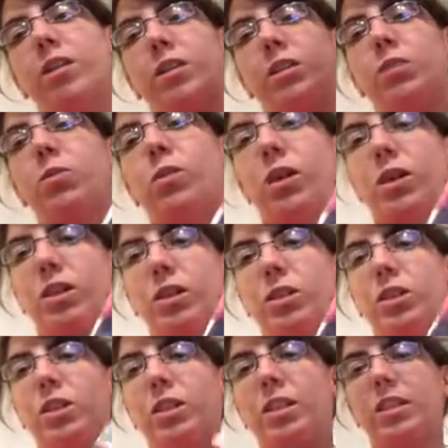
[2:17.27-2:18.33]
The
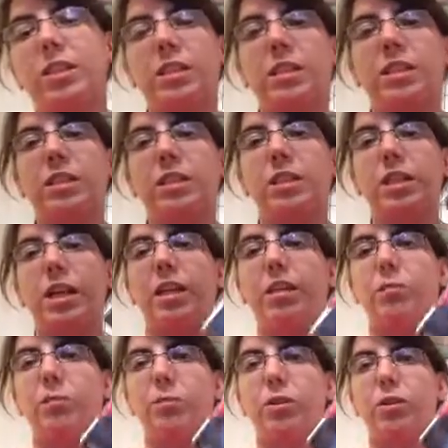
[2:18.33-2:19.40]
Duology. This is the second